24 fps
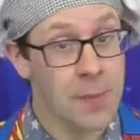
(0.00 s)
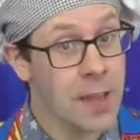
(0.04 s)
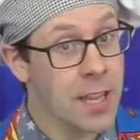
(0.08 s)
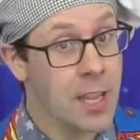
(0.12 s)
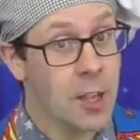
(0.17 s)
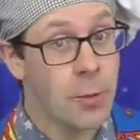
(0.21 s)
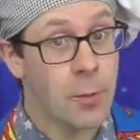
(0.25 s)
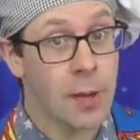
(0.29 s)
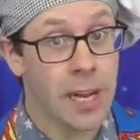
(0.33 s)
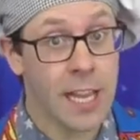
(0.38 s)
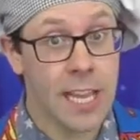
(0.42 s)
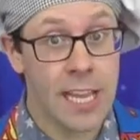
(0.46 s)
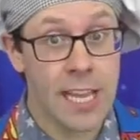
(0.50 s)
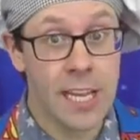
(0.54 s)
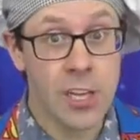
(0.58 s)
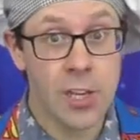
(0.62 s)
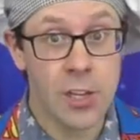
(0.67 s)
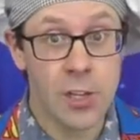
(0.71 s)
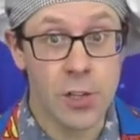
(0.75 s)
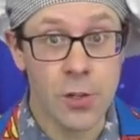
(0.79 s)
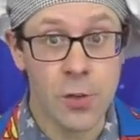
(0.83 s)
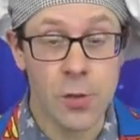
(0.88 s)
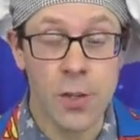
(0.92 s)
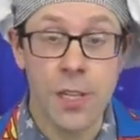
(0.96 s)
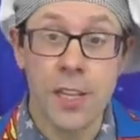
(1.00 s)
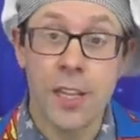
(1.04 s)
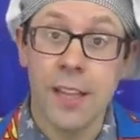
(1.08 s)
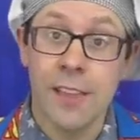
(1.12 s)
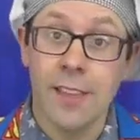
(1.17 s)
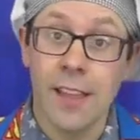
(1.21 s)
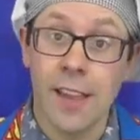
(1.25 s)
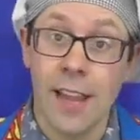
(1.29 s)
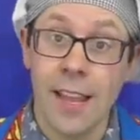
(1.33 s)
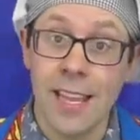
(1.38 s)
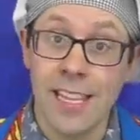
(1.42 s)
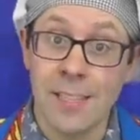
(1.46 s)
but he knew that
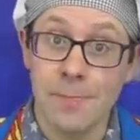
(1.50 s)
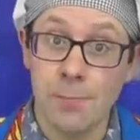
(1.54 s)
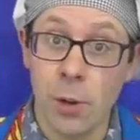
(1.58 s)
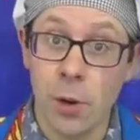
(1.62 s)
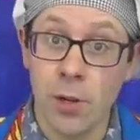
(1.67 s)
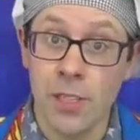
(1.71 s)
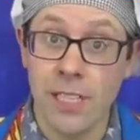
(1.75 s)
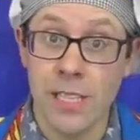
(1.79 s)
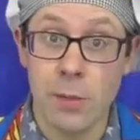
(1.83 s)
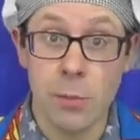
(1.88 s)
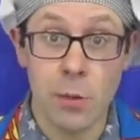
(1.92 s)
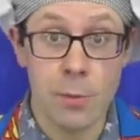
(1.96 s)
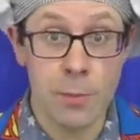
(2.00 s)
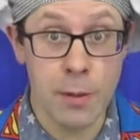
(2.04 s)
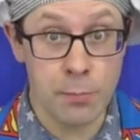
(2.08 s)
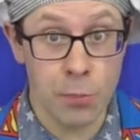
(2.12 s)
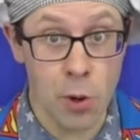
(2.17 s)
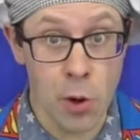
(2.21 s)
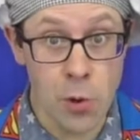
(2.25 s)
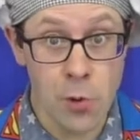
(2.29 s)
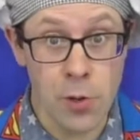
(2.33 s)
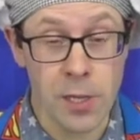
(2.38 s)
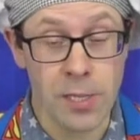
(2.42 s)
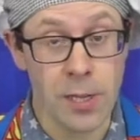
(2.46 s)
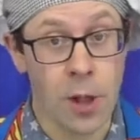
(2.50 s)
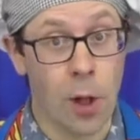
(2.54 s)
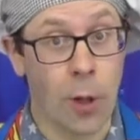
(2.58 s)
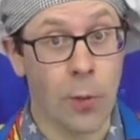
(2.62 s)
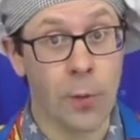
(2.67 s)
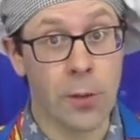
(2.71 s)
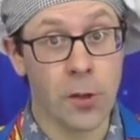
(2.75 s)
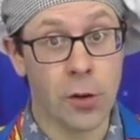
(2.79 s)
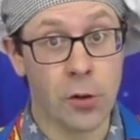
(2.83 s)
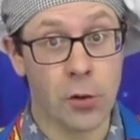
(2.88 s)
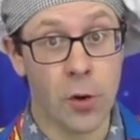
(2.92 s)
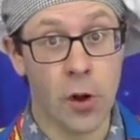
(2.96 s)
his body would be broken on the
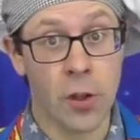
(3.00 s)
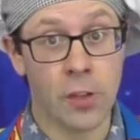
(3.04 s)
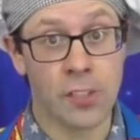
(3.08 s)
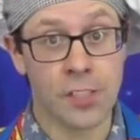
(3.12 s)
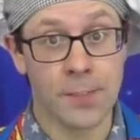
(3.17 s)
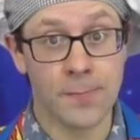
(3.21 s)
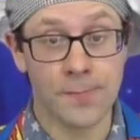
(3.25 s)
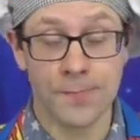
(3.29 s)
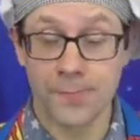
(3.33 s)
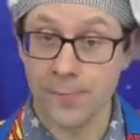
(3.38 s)
cross.